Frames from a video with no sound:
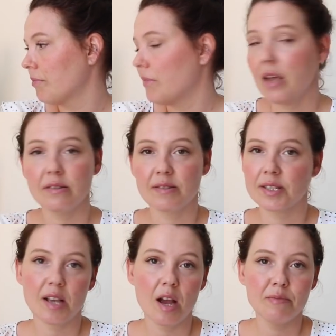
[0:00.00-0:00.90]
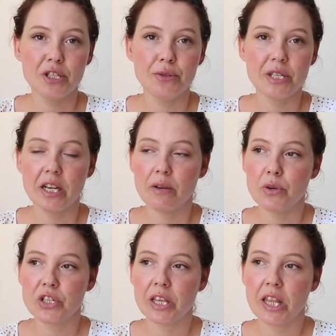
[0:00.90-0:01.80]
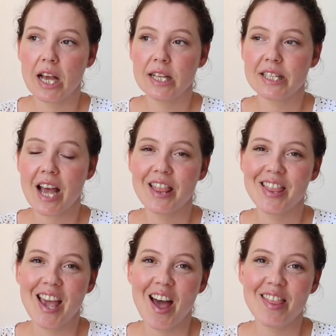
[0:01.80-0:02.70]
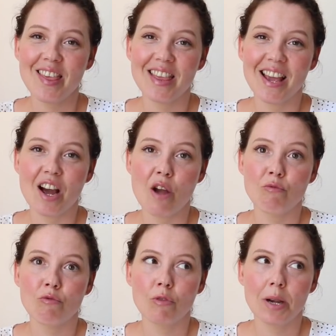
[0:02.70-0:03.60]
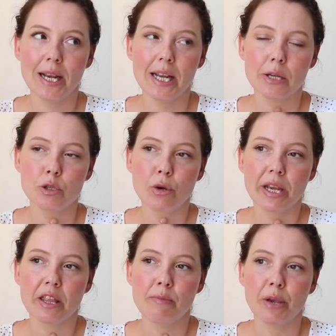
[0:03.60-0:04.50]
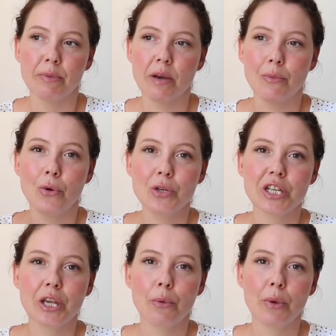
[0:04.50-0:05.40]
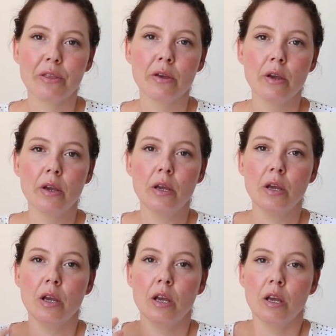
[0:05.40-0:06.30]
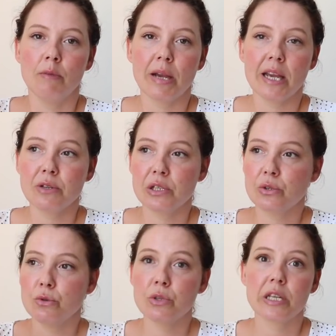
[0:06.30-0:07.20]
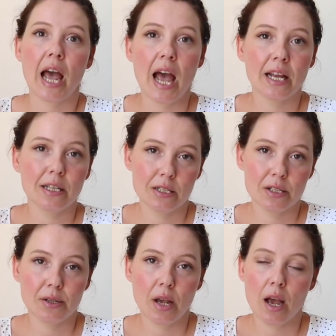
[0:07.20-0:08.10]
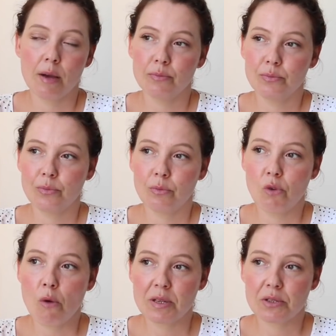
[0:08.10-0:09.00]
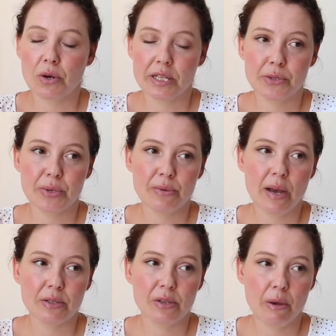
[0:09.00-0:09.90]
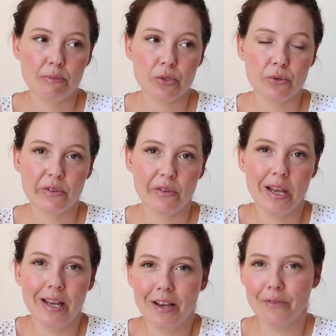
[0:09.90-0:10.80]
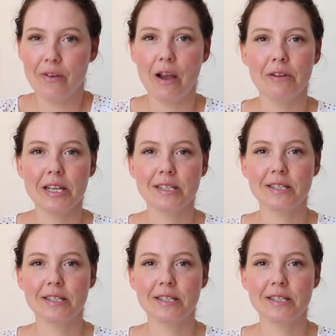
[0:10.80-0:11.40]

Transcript: yes, I'm tuned in, I'm watching that. And the other thing I'm really enjoying at the moment, I'm watching it with my eldest daughter, and Rob has got into it as well, so I'm sort of at various